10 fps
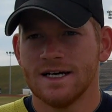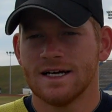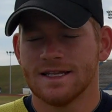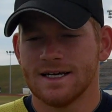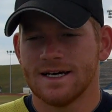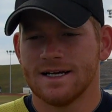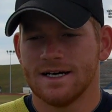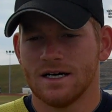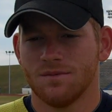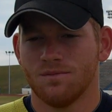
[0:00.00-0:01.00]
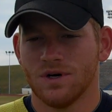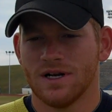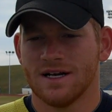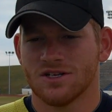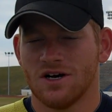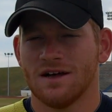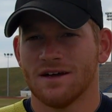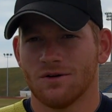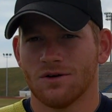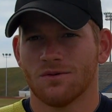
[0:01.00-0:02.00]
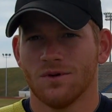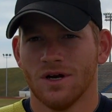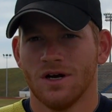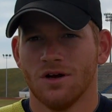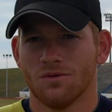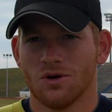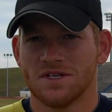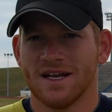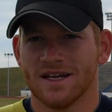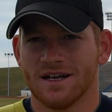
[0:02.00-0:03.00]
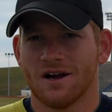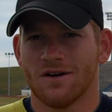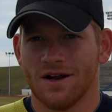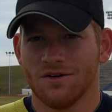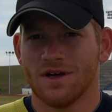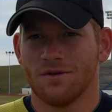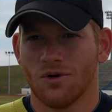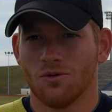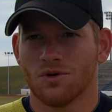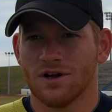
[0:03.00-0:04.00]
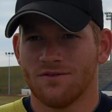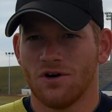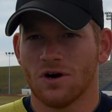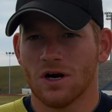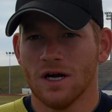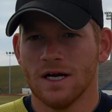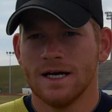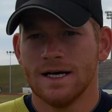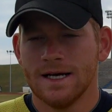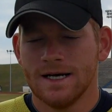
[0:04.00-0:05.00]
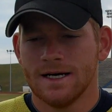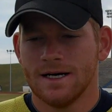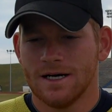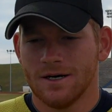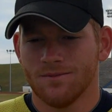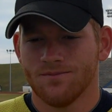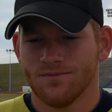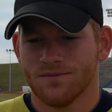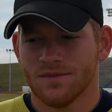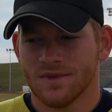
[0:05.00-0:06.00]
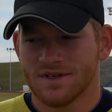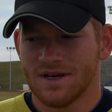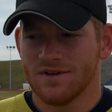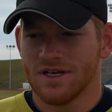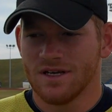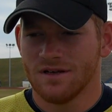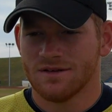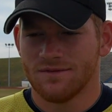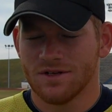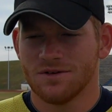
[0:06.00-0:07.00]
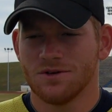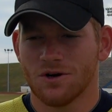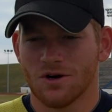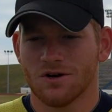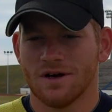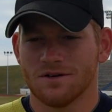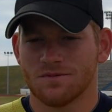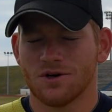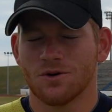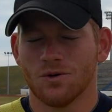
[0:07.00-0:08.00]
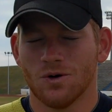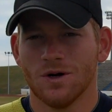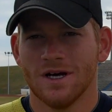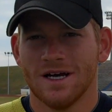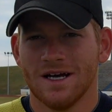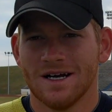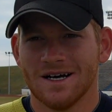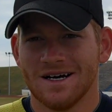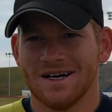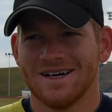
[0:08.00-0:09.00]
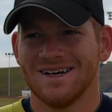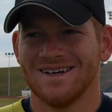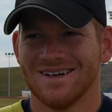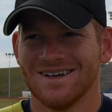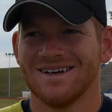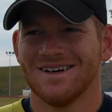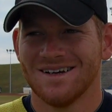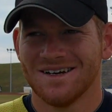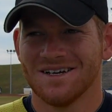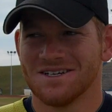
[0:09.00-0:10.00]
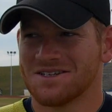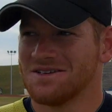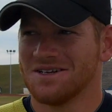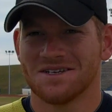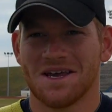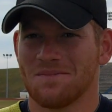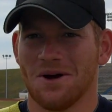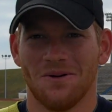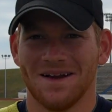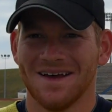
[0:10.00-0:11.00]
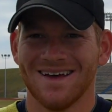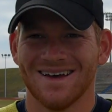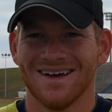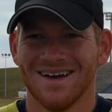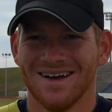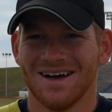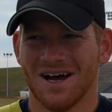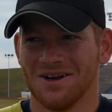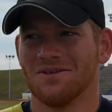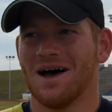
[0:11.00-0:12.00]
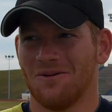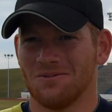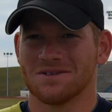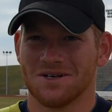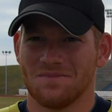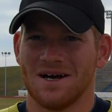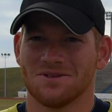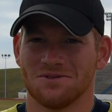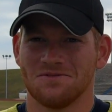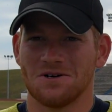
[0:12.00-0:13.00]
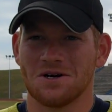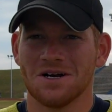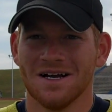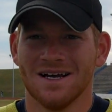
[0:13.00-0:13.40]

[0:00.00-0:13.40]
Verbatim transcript: and that but I saw how they were rotating in air, and I knew they'd roll pretty far. The 72-yarder, that was pretty cool. It just kept going. I knew that one was going to bounce real far,